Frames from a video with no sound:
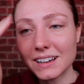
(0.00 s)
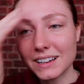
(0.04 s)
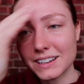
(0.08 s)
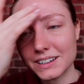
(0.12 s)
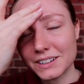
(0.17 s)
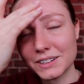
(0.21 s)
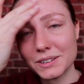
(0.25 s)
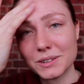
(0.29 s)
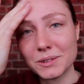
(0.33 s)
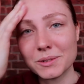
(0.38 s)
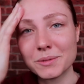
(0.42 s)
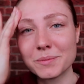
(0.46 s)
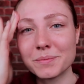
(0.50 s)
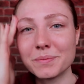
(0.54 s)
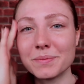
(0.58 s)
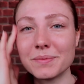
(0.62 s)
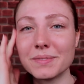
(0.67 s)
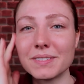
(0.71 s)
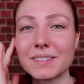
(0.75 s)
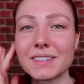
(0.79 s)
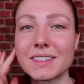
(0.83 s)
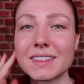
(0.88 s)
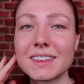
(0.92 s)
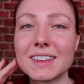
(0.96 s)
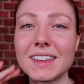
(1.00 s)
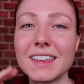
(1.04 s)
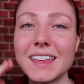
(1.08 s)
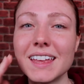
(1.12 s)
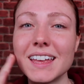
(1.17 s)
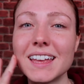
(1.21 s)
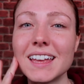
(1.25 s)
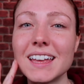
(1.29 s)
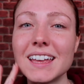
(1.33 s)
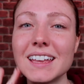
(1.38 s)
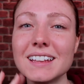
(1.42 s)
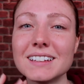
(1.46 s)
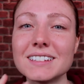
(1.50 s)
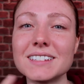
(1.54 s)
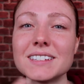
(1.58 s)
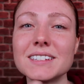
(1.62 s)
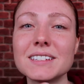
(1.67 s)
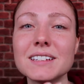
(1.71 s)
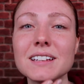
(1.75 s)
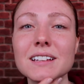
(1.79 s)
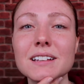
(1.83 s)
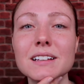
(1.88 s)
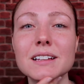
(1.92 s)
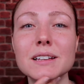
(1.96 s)
don't know, it's
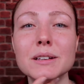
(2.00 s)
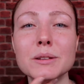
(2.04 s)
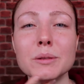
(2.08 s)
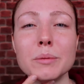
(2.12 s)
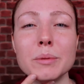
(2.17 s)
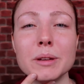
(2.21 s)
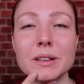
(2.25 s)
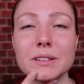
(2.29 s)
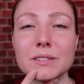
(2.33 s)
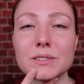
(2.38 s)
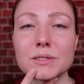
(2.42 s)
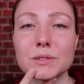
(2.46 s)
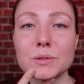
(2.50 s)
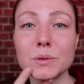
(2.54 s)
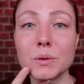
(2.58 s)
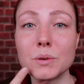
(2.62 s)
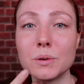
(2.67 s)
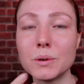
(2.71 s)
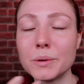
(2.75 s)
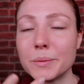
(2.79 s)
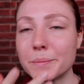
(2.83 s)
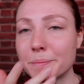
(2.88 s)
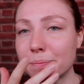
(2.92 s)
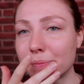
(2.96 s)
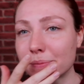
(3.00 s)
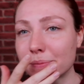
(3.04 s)
still a little bit sore,